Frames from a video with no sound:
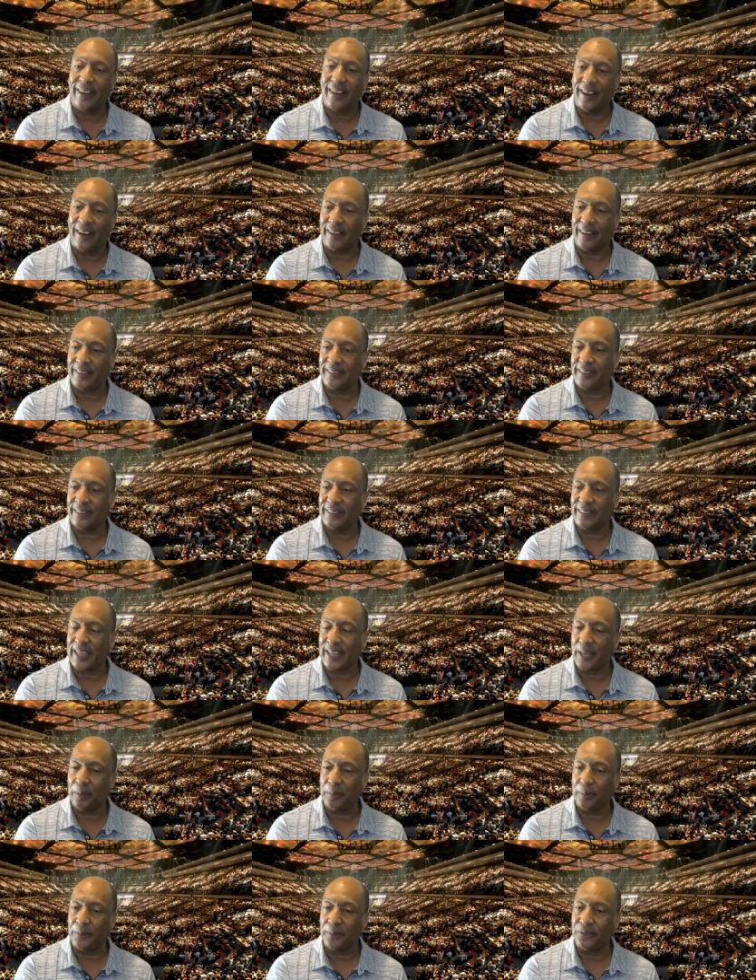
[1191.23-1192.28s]
are
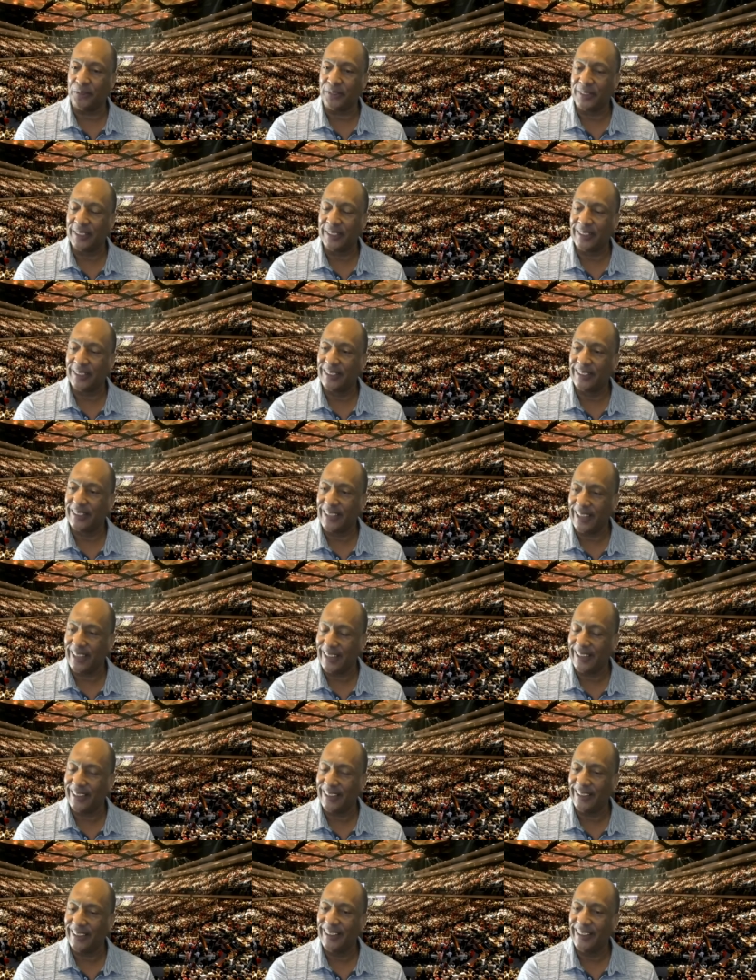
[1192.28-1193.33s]
disciples
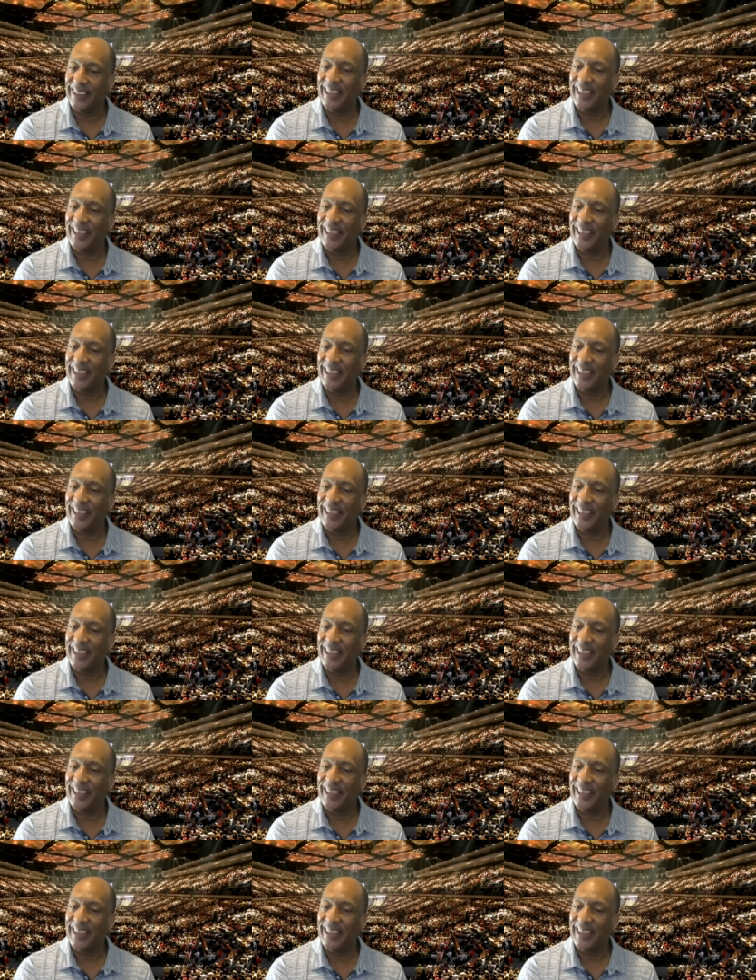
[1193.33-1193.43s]
huh